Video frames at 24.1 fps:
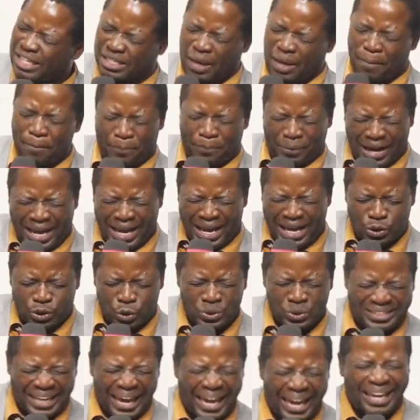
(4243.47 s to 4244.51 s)
as I'm praying
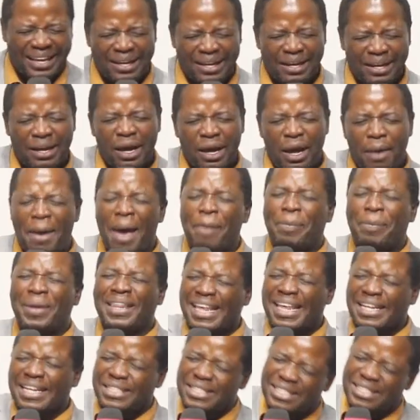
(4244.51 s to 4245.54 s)
today, maybe
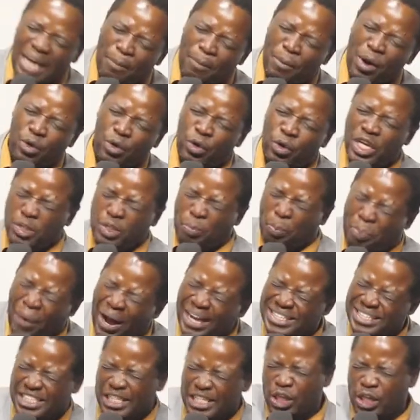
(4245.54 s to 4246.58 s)
there is someone who is
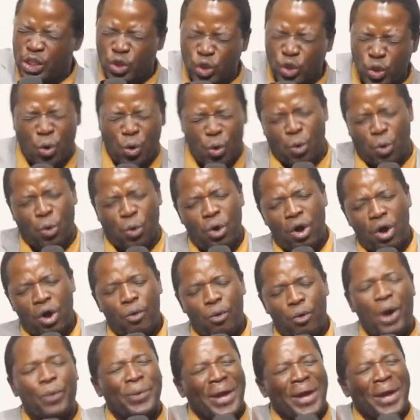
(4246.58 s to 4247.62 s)
passing through
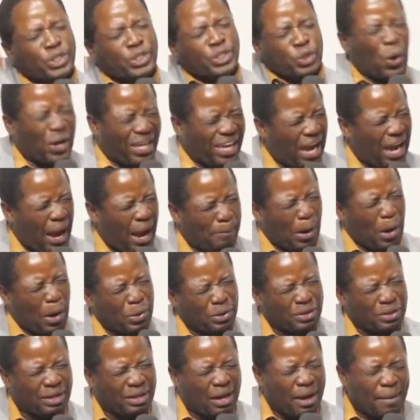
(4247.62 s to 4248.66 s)
what we are talking
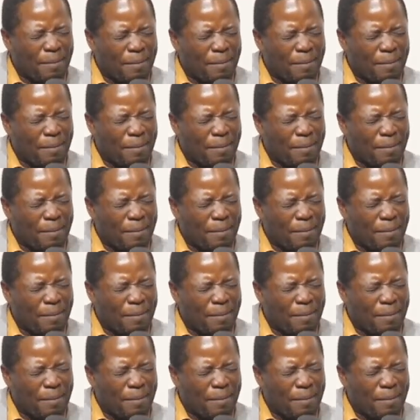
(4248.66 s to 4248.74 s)
about.